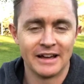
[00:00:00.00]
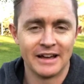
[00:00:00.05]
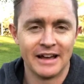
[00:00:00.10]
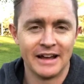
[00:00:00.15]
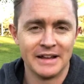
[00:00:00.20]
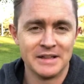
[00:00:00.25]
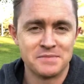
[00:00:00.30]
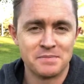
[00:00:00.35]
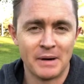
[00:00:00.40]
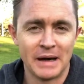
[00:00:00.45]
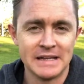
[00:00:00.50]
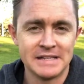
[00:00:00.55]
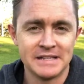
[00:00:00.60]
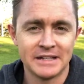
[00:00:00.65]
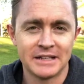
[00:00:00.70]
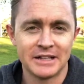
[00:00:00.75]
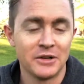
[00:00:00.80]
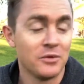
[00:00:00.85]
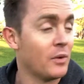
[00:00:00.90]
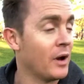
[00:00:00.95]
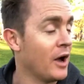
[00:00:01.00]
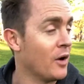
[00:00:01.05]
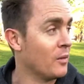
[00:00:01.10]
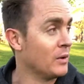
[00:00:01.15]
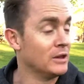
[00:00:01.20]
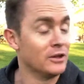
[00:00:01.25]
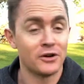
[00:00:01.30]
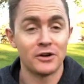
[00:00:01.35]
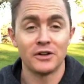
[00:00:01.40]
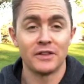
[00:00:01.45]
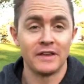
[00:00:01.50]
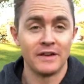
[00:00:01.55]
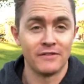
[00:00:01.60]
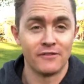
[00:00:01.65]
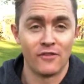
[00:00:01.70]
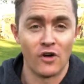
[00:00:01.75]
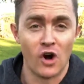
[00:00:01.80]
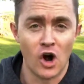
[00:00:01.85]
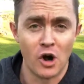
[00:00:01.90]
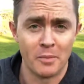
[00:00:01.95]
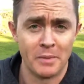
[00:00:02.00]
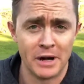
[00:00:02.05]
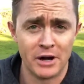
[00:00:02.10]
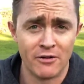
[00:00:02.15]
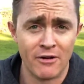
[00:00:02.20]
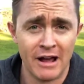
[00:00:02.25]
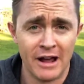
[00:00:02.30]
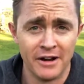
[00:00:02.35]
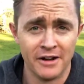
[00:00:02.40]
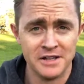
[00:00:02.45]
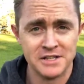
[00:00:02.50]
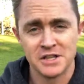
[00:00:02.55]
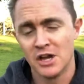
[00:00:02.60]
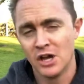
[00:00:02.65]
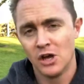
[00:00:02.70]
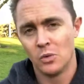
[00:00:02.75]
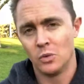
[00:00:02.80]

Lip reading: And it's basically where we look at the environment around us,